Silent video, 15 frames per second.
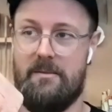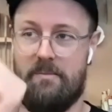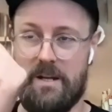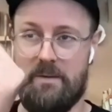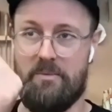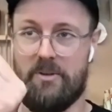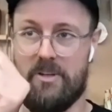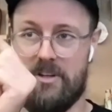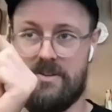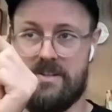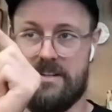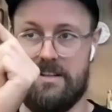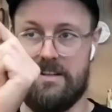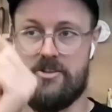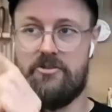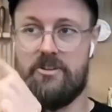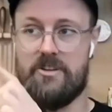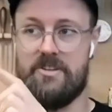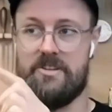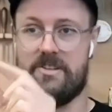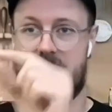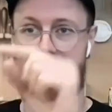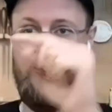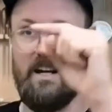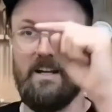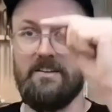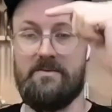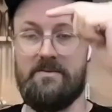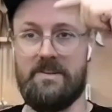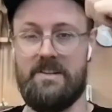people using these structured
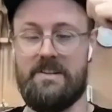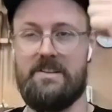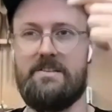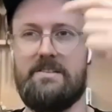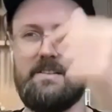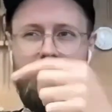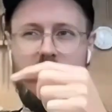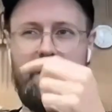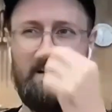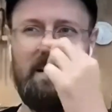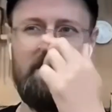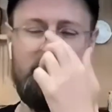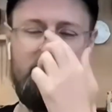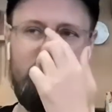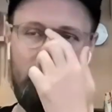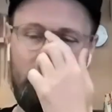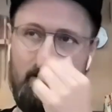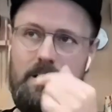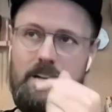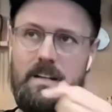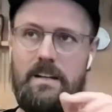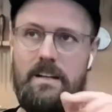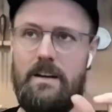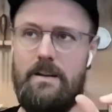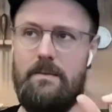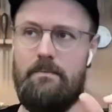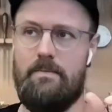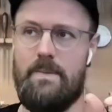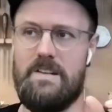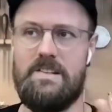sides, which is typically something like
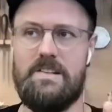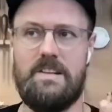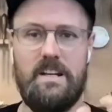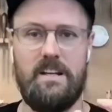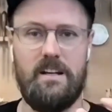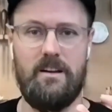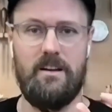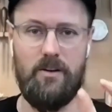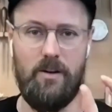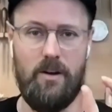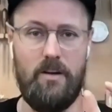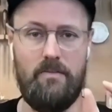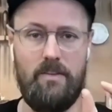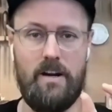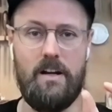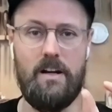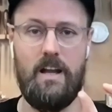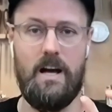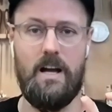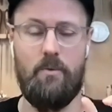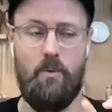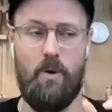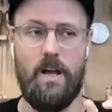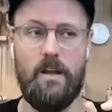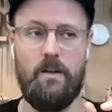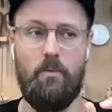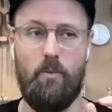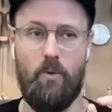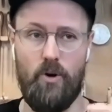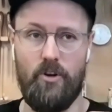a cedar or a very lightweight
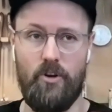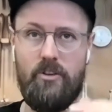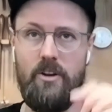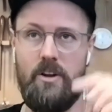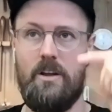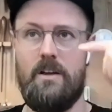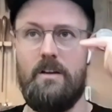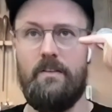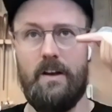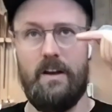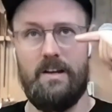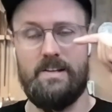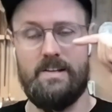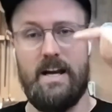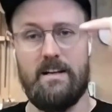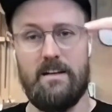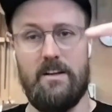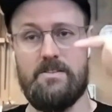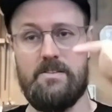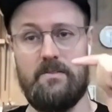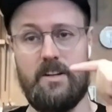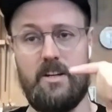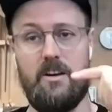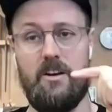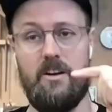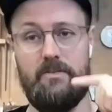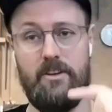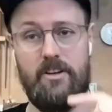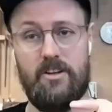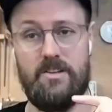wood that has had lots of
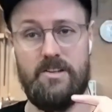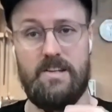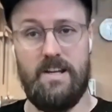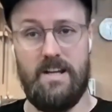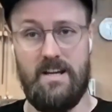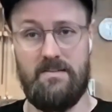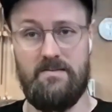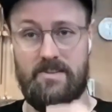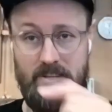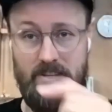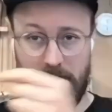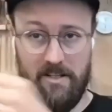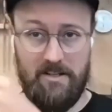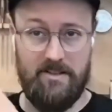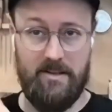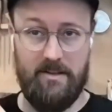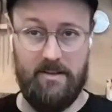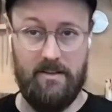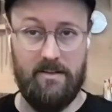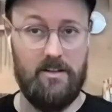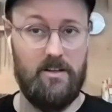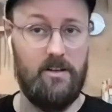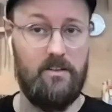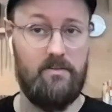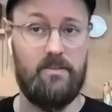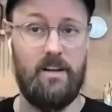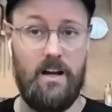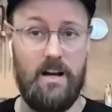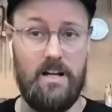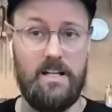kerf cuts in it, similar to the kerfed
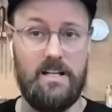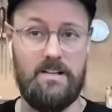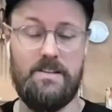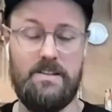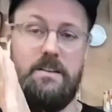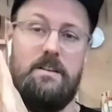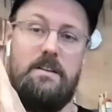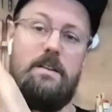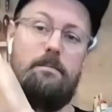linings,